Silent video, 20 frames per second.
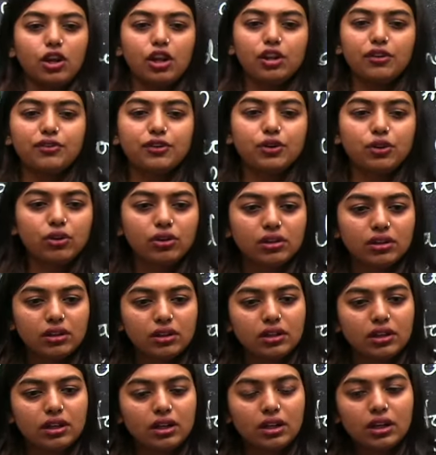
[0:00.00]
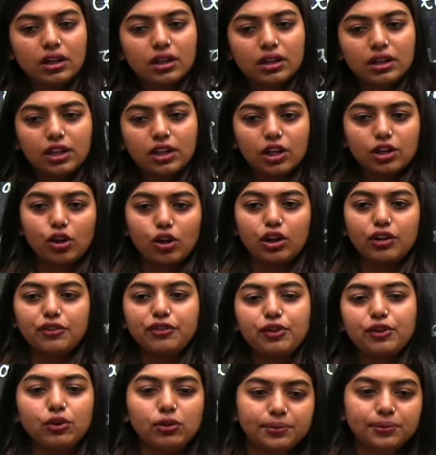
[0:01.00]
to all of you? Clear to all
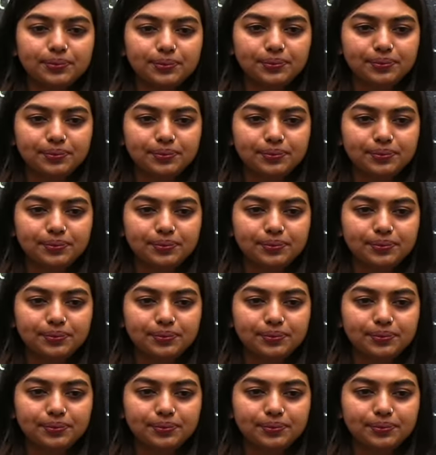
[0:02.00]
of you?